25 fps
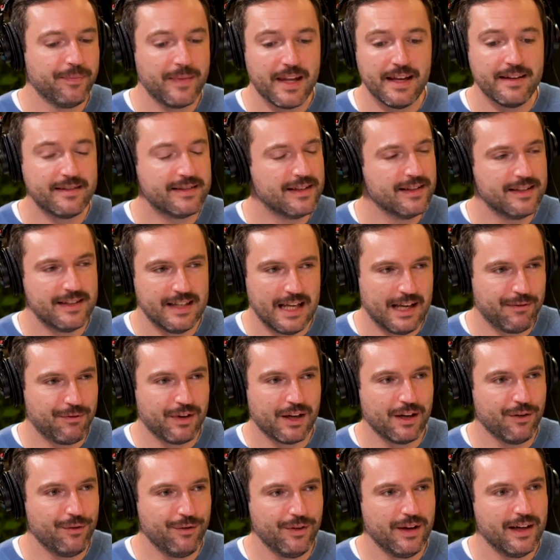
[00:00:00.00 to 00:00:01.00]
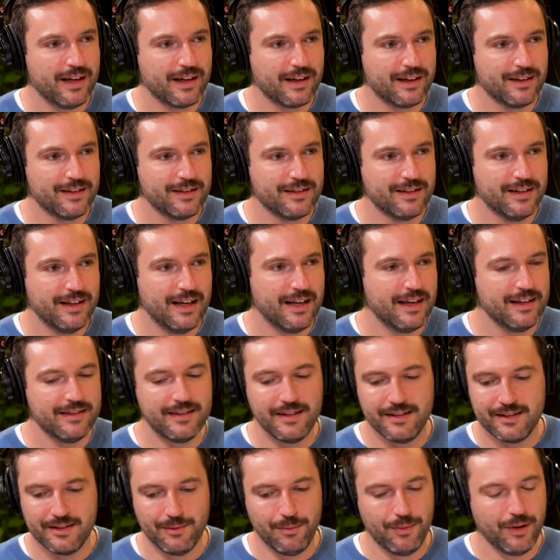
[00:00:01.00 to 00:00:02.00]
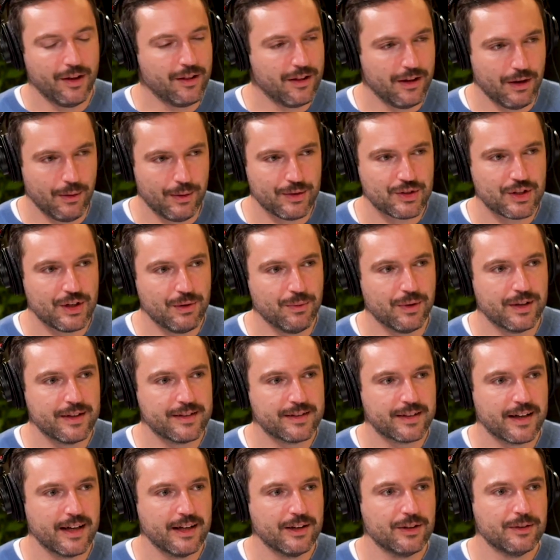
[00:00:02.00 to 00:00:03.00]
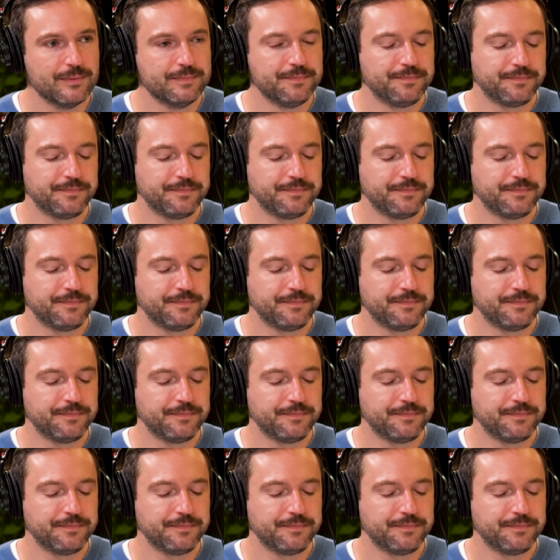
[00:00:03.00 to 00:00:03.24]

is this having an effect, and is it something that you actually want to scale?